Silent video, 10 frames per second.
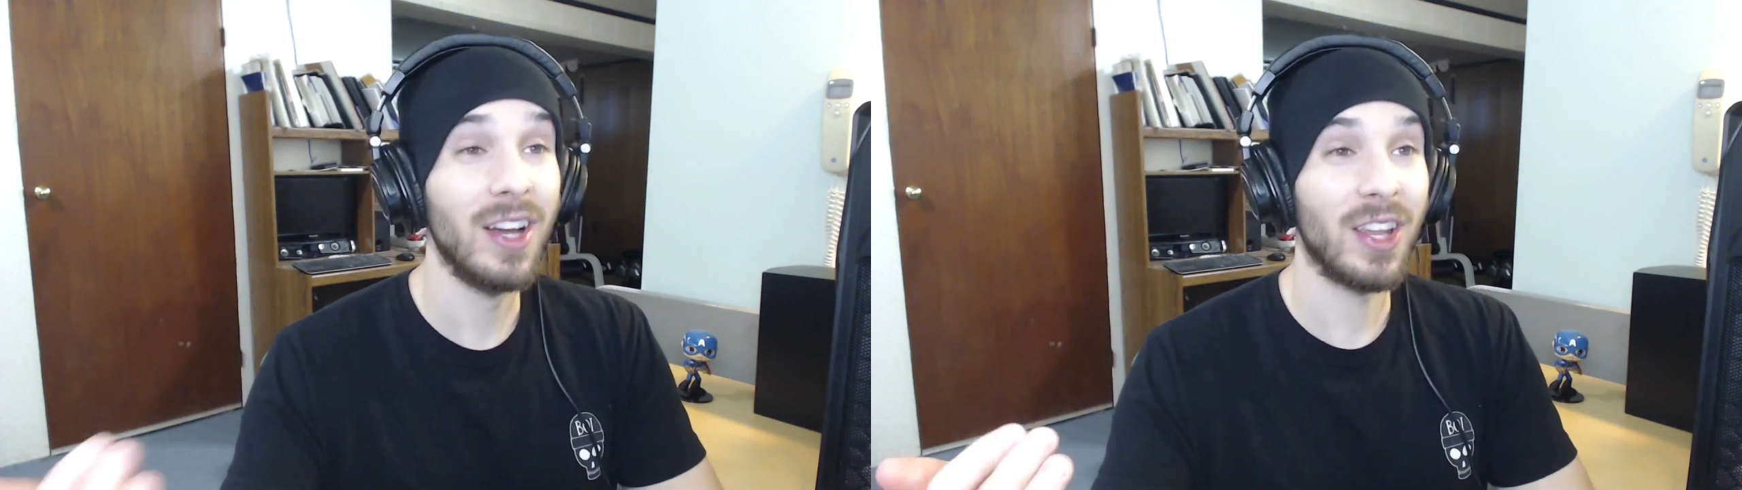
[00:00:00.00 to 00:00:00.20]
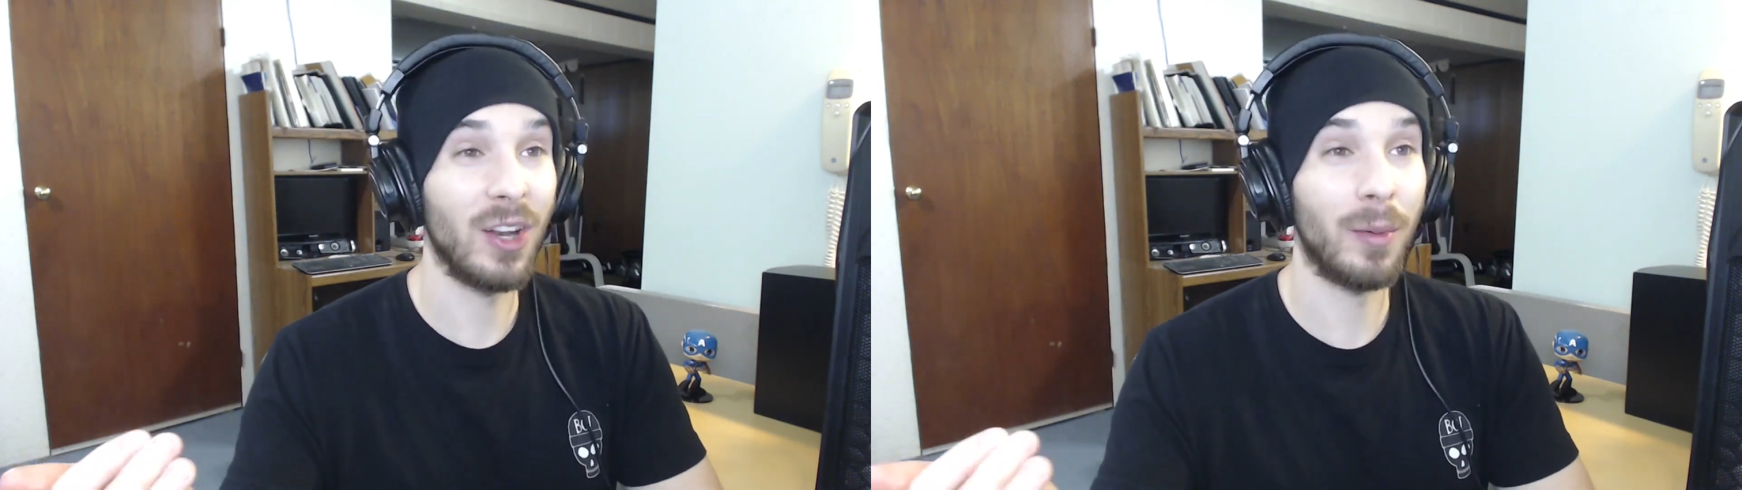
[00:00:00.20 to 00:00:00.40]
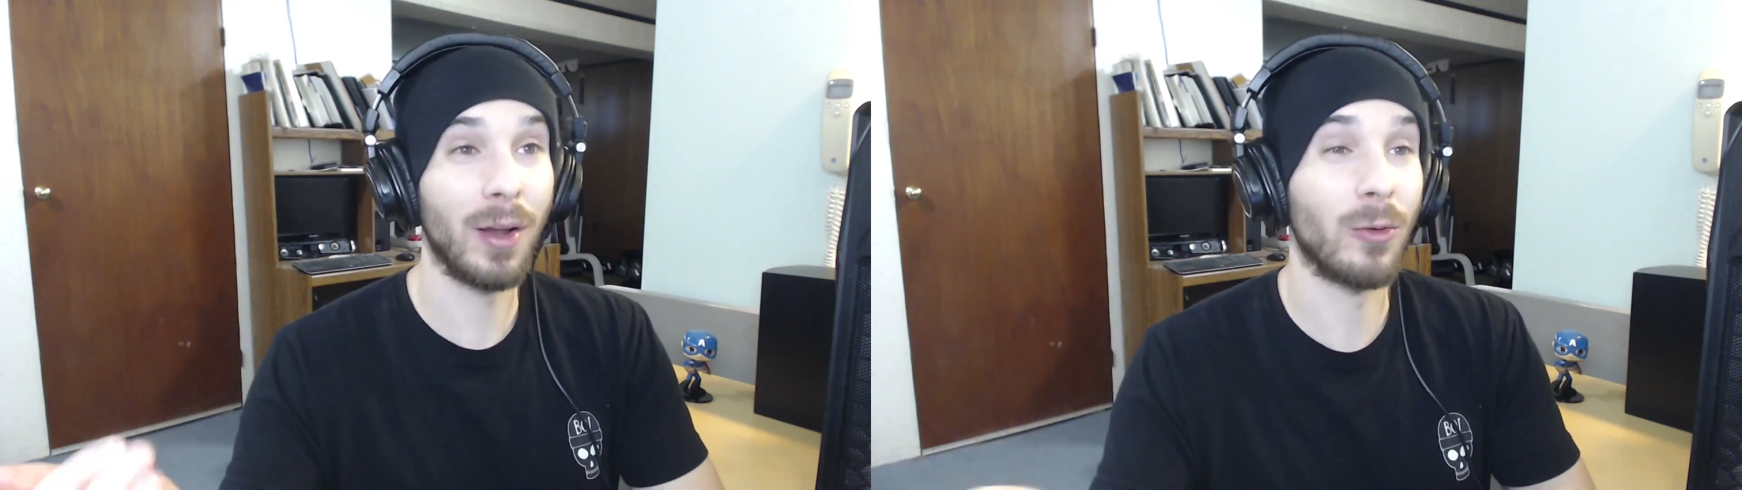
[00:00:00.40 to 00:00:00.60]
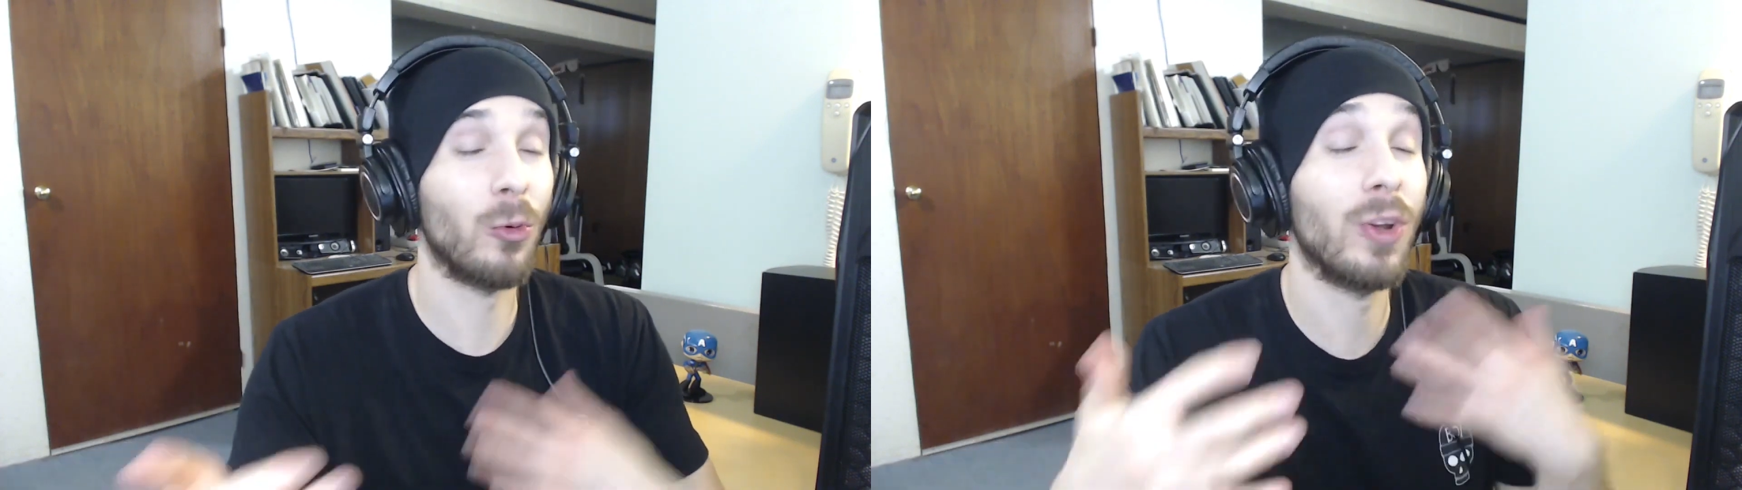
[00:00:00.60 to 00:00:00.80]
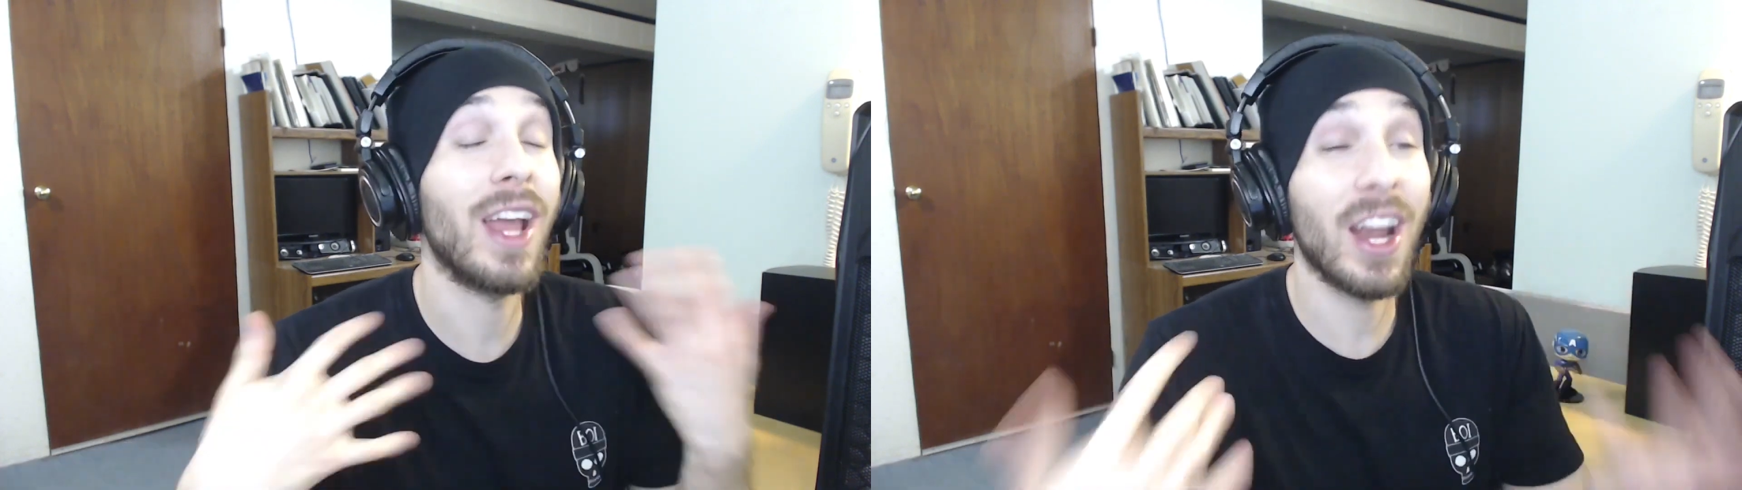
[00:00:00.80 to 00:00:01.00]
you know, my
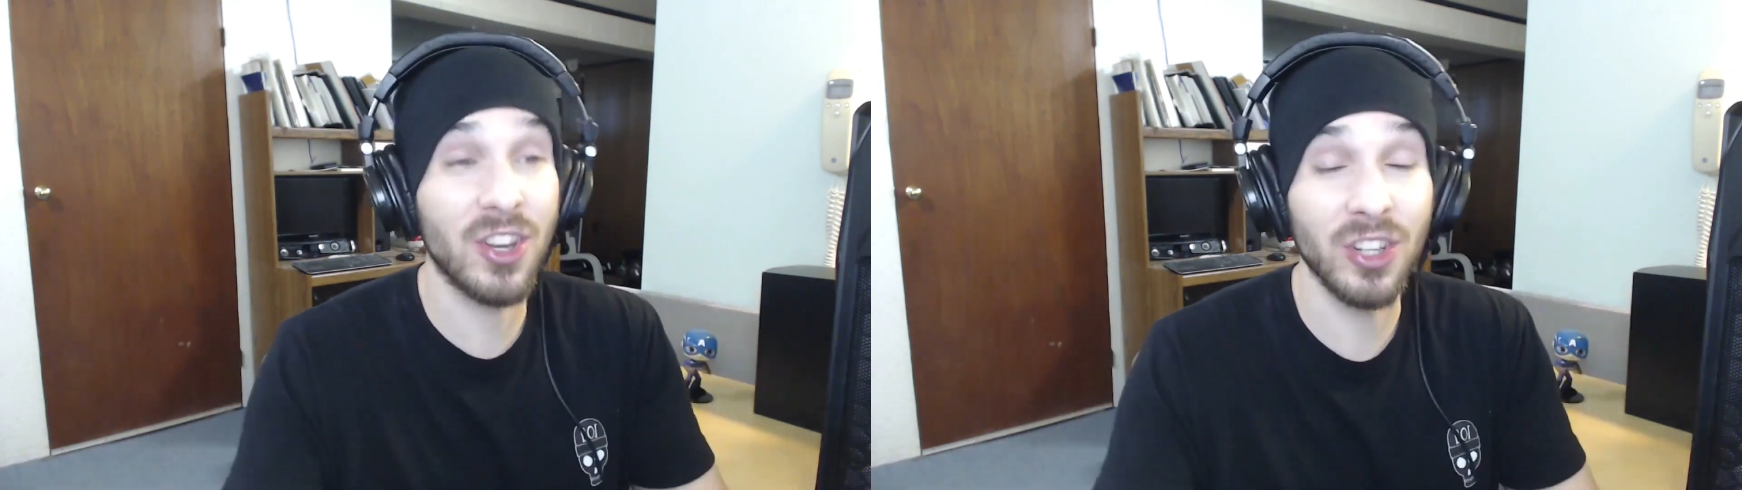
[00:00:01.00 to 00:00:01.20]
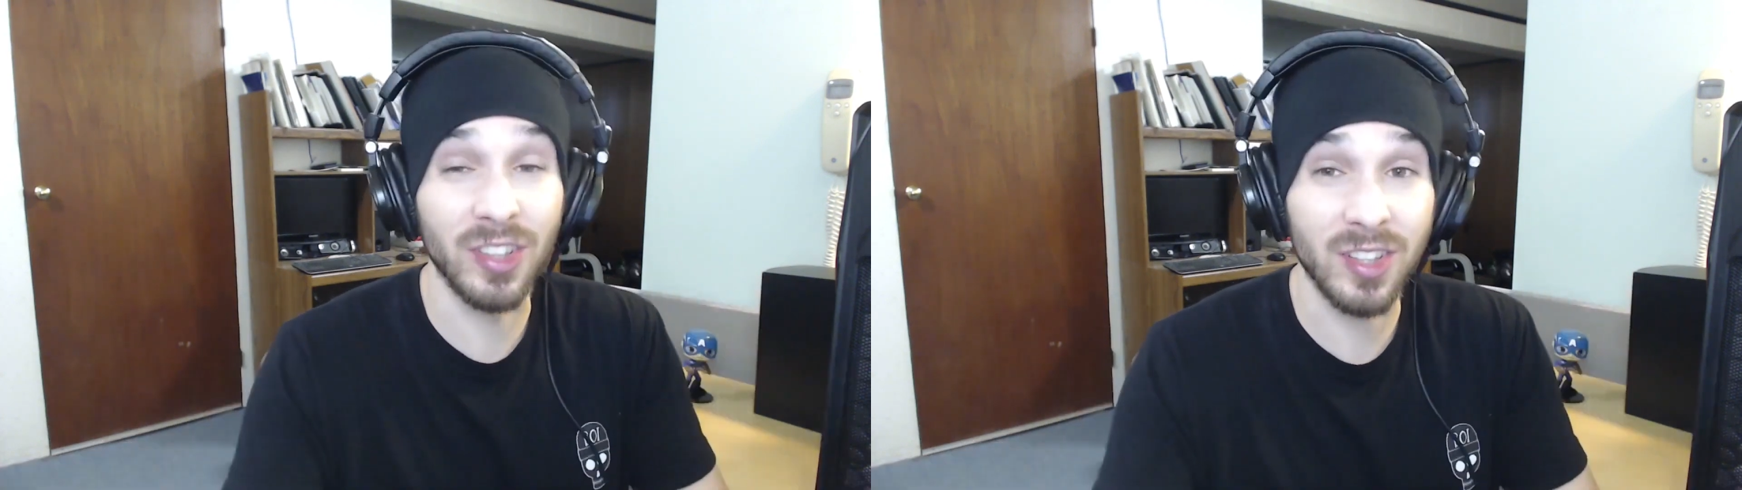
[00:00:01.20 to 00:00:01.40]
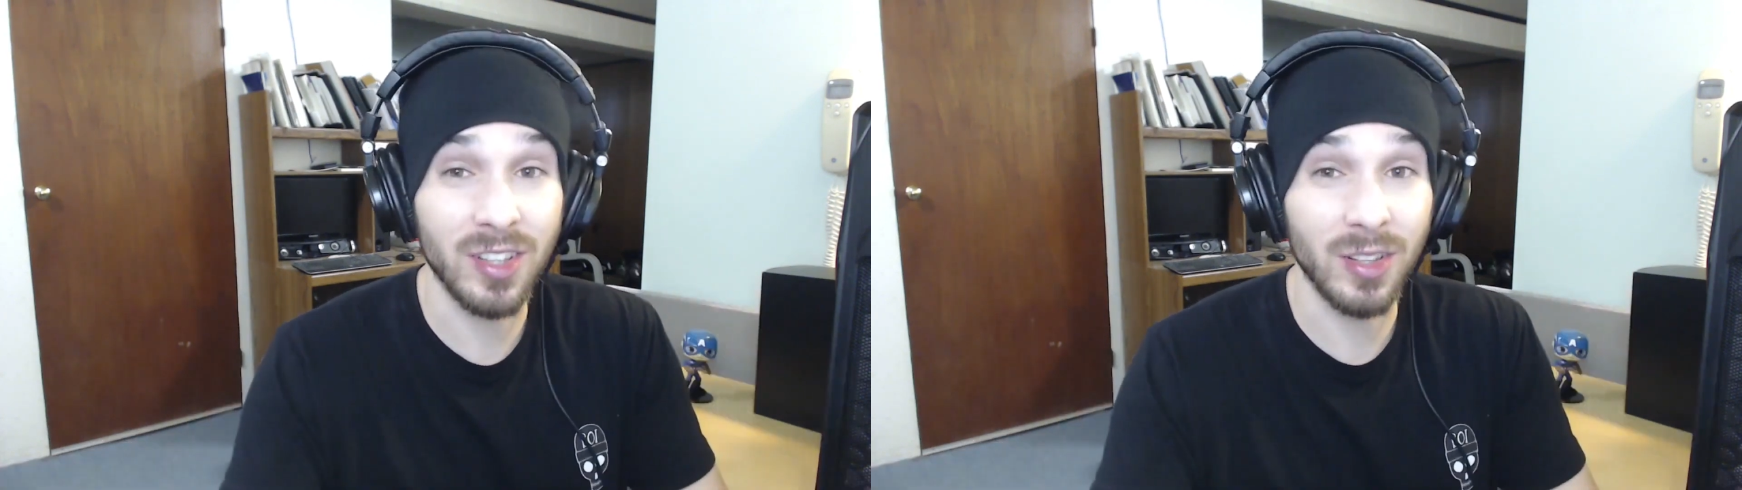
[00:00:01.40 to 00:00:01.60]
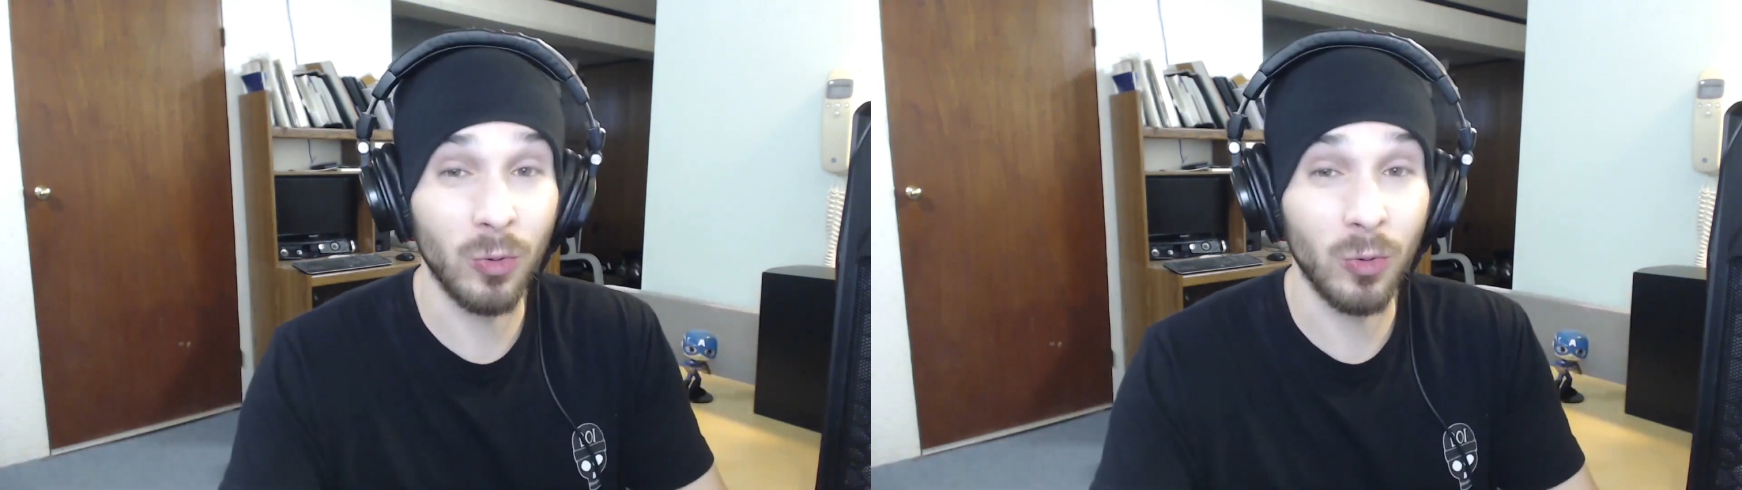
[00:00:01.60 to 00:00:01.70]
reactions